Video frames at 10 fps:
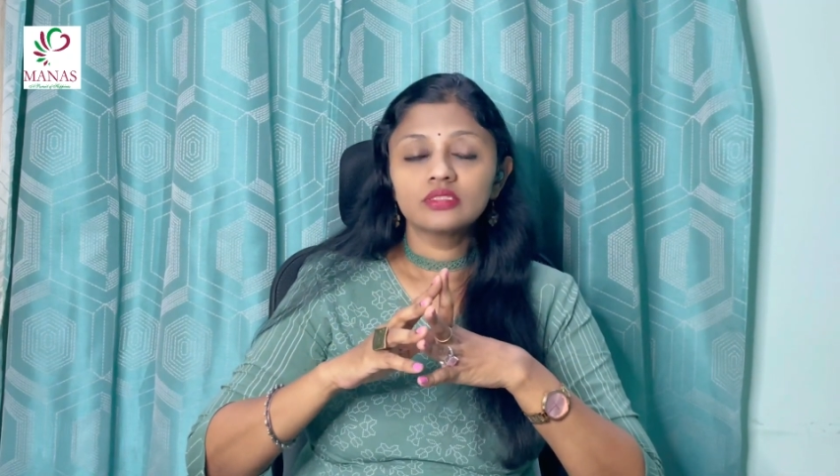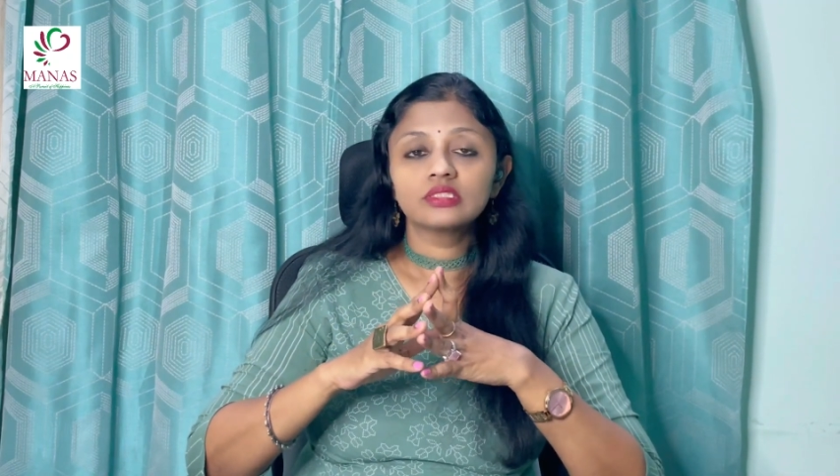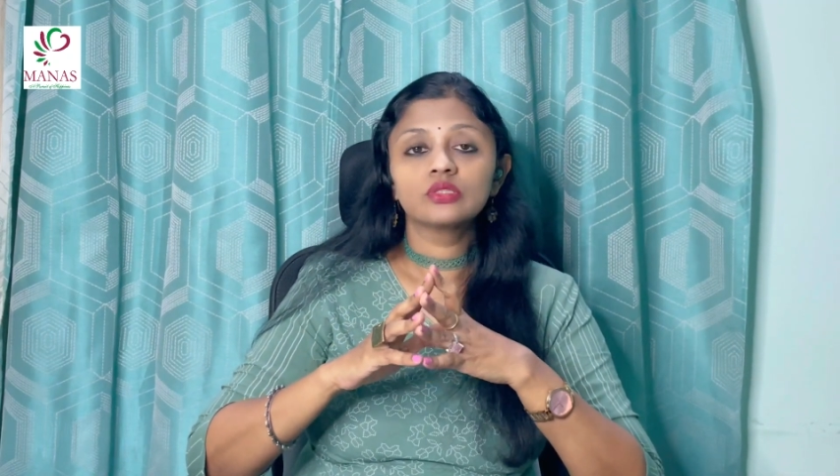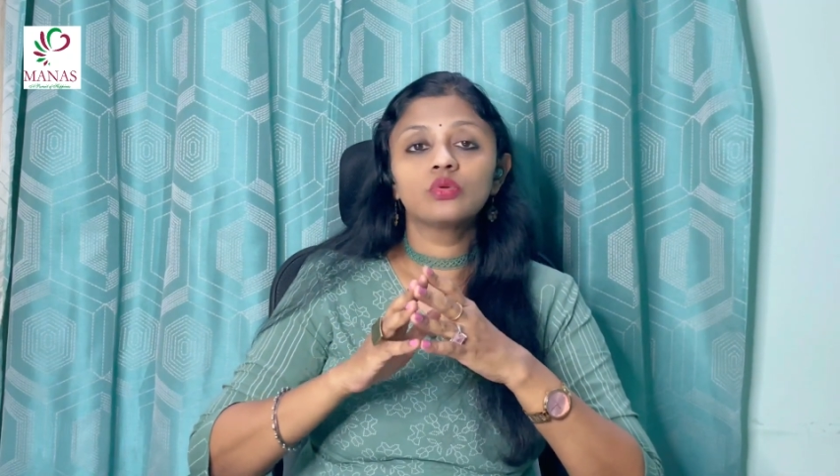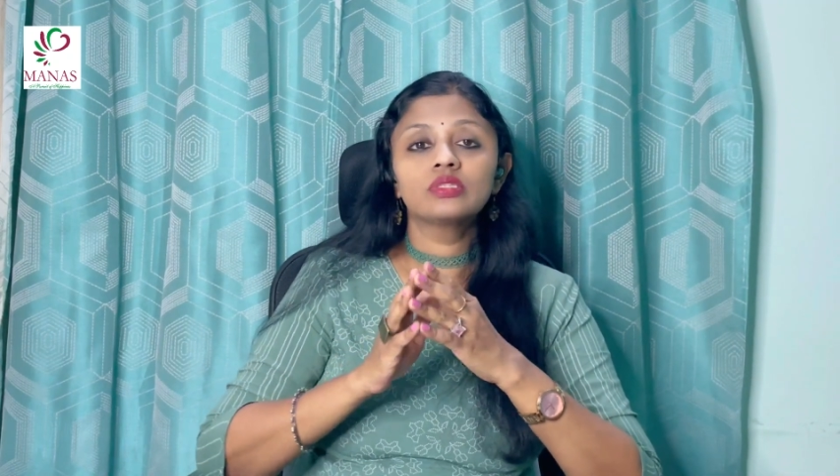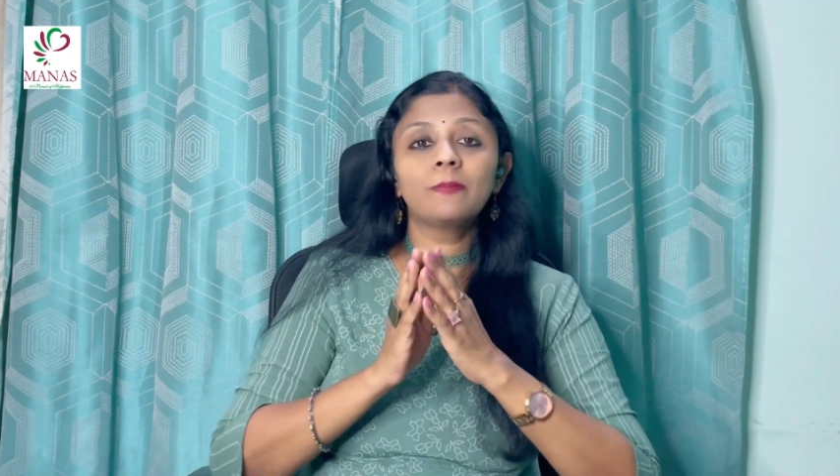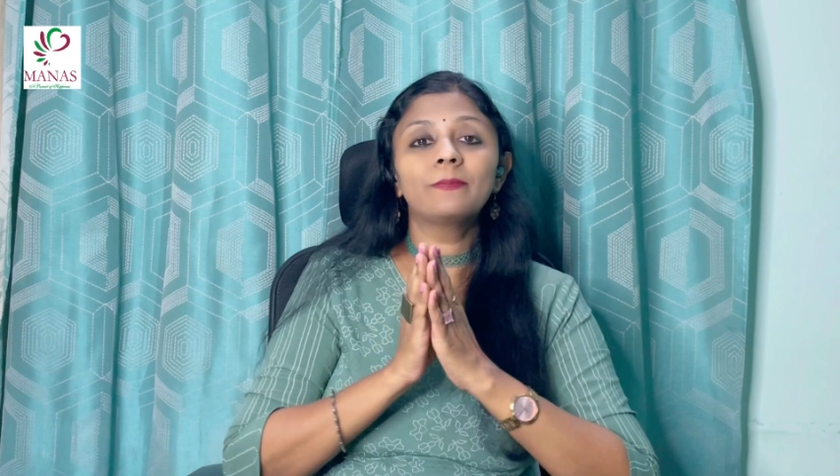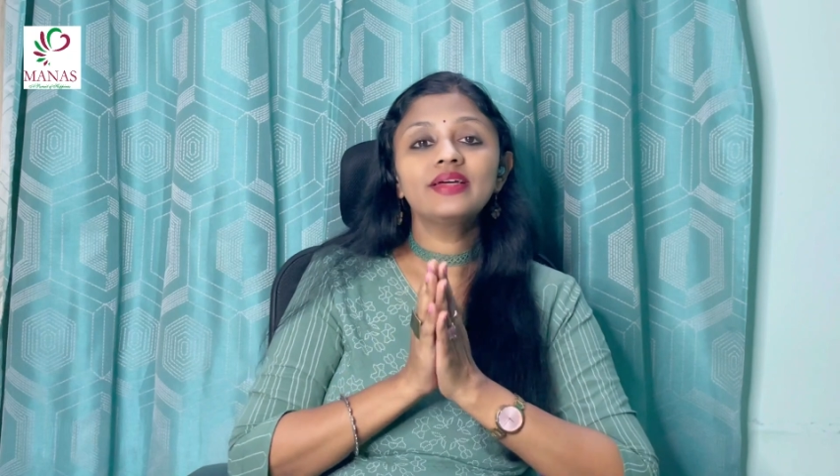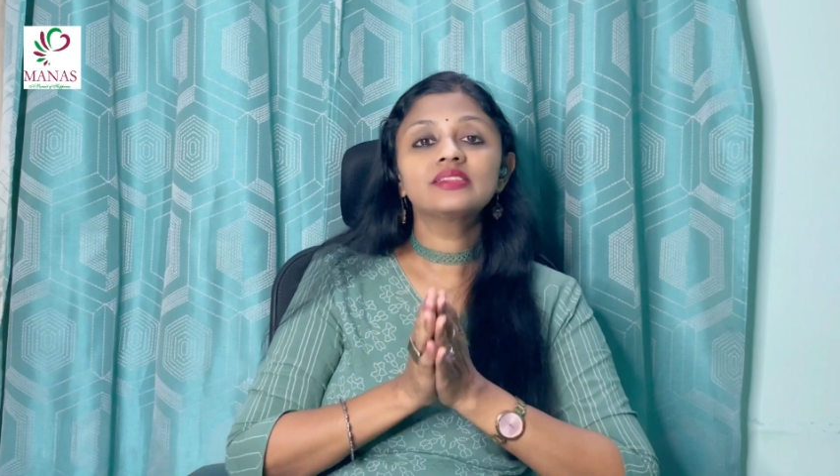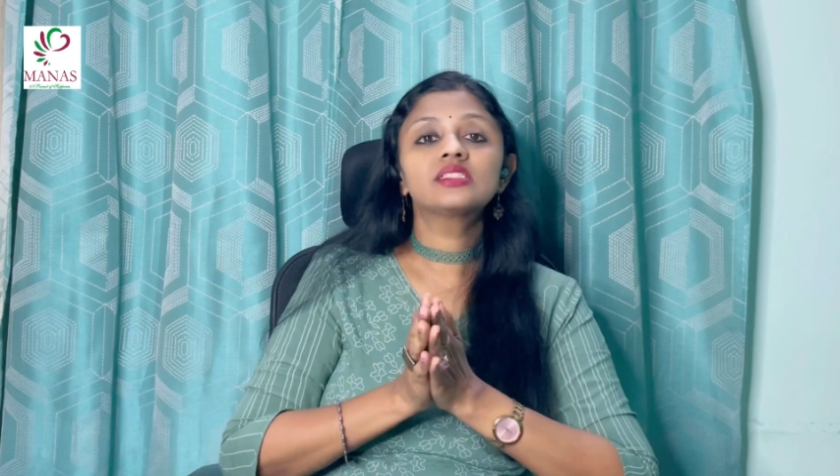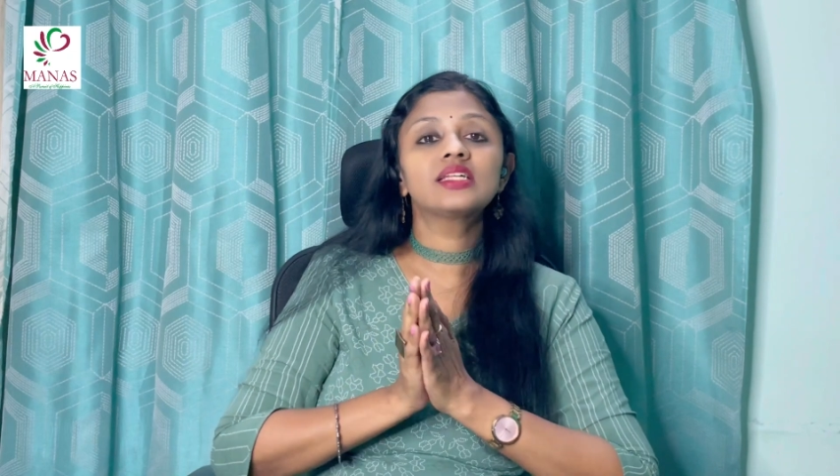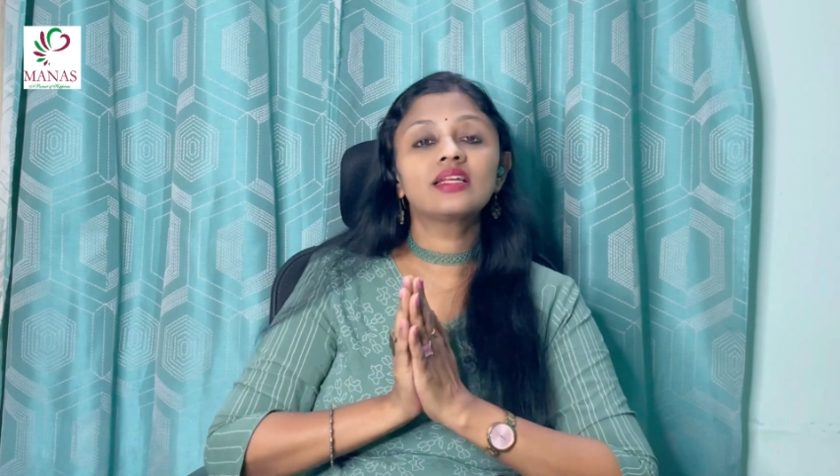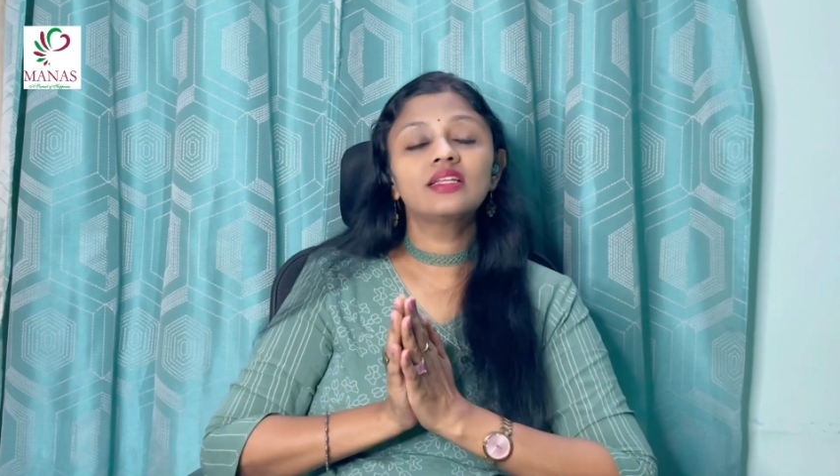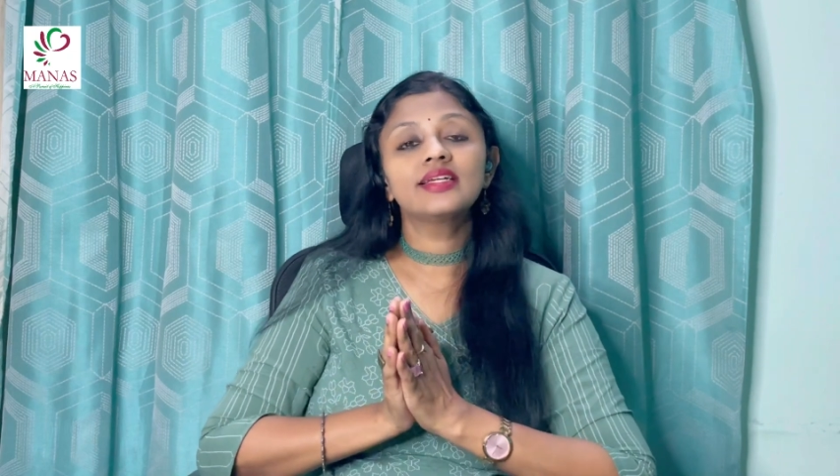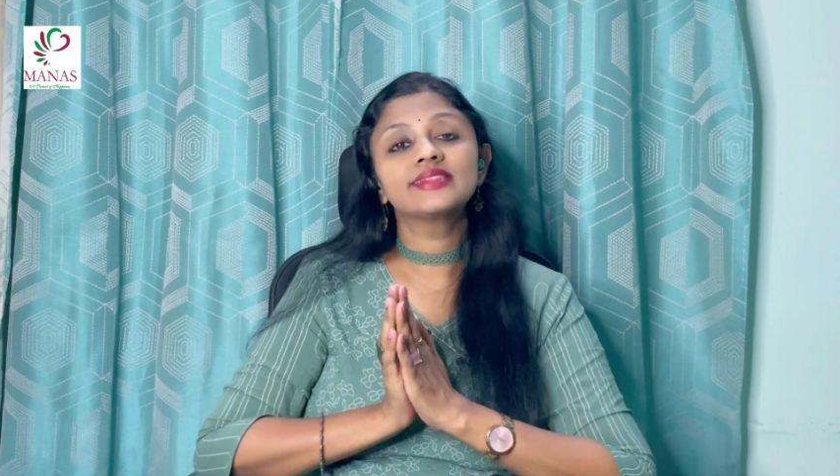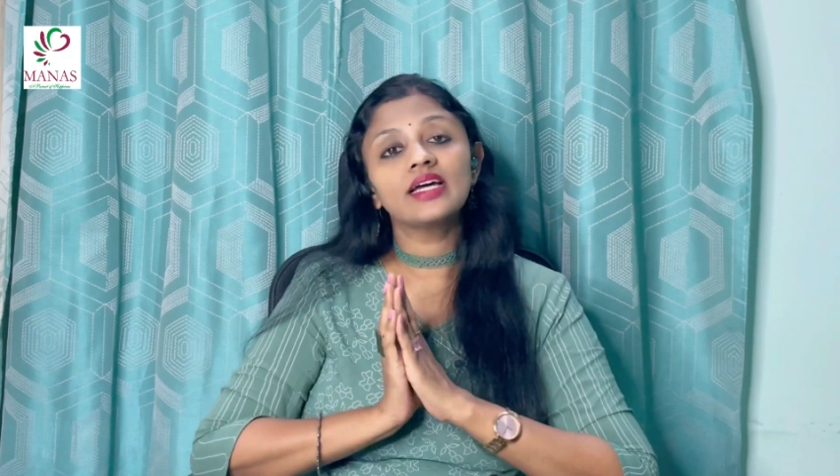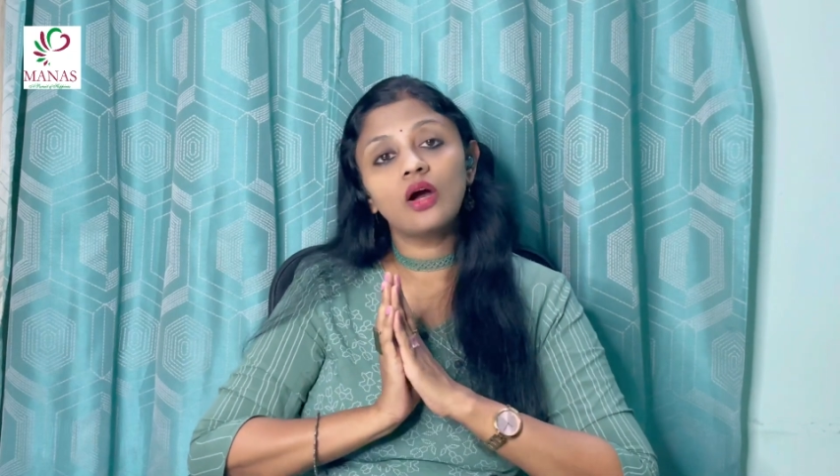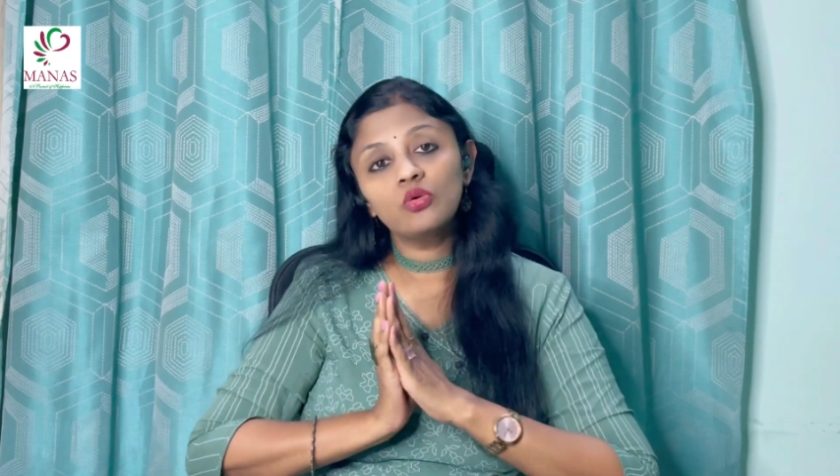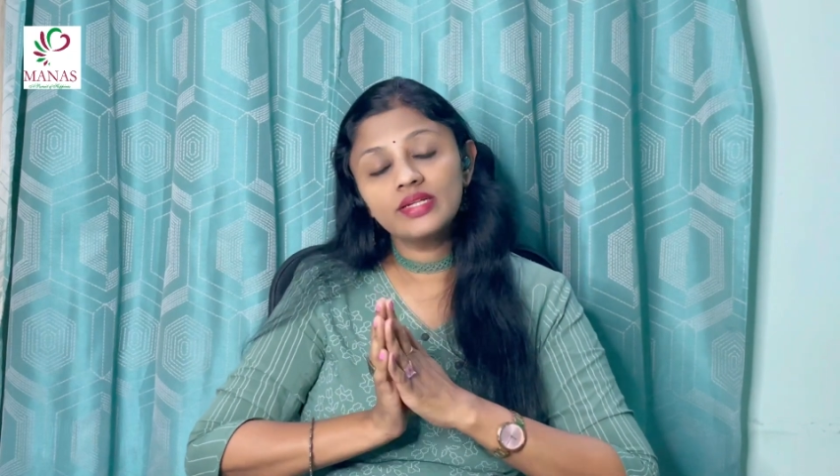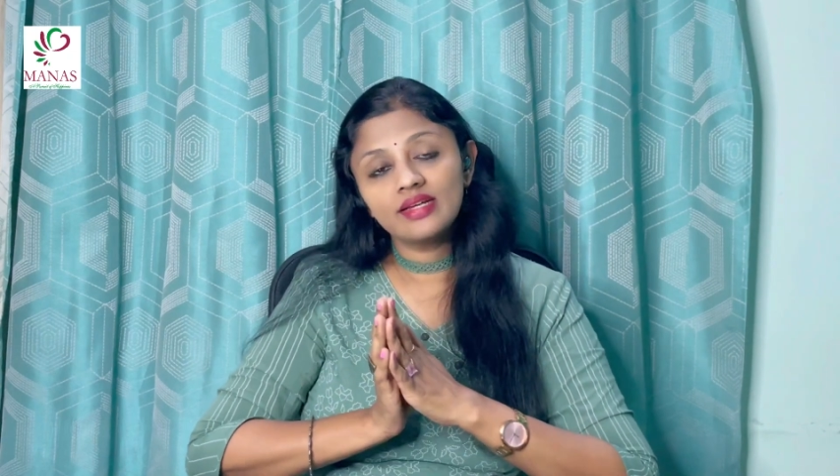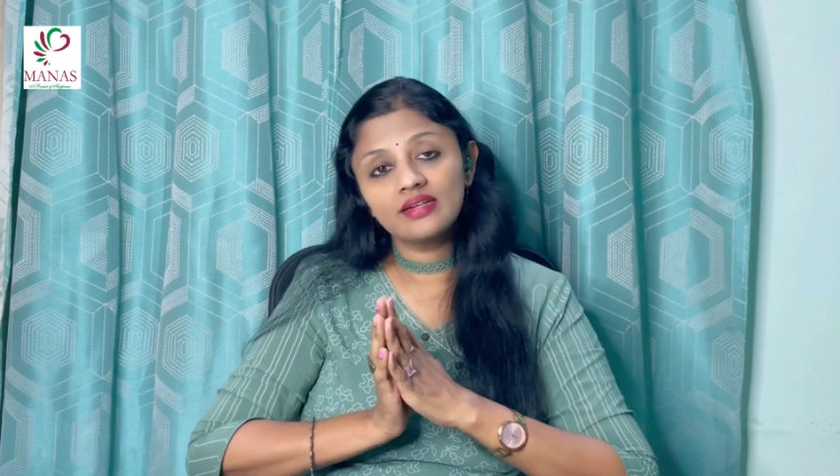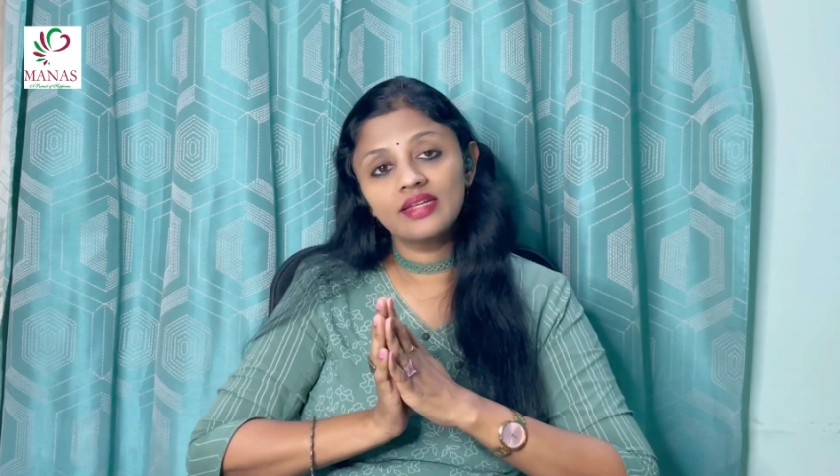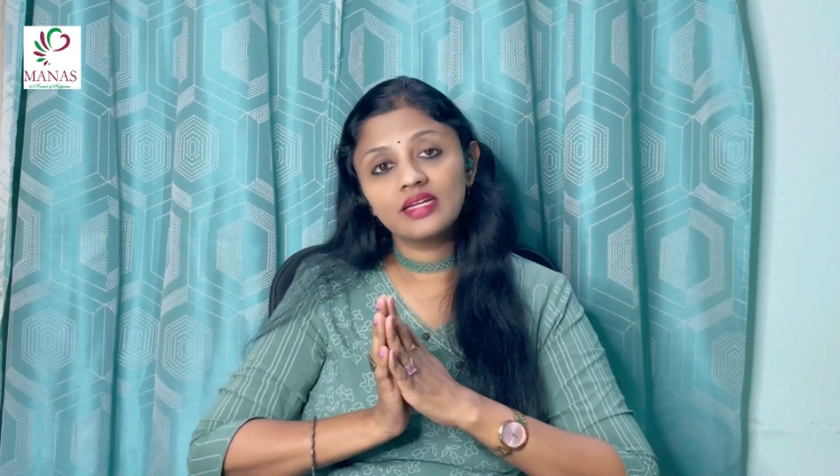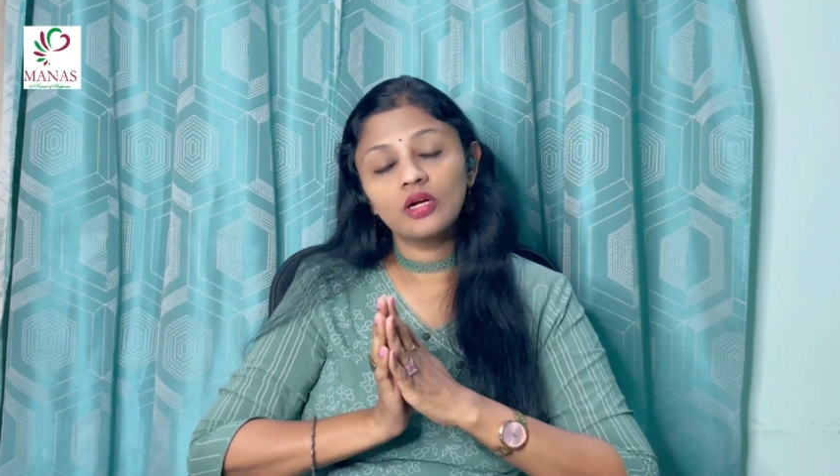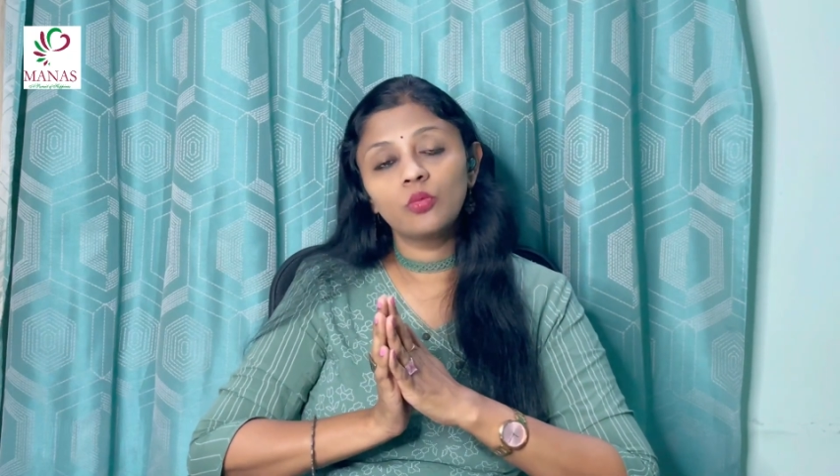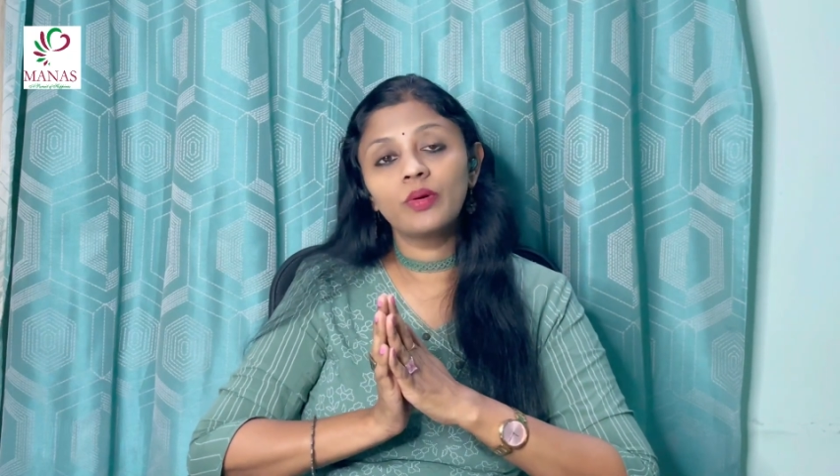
So the best technique is owl technique,